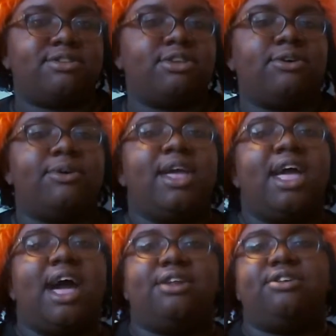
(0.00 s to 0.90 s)
so
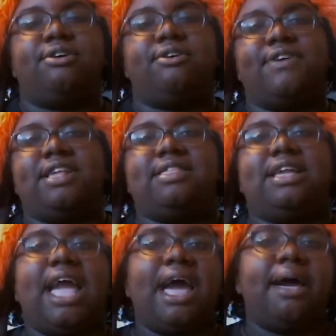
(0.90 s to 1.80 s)
I don't know if
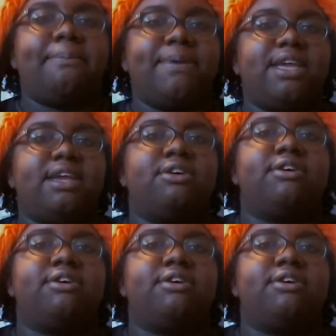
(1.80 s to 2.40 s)
anything happened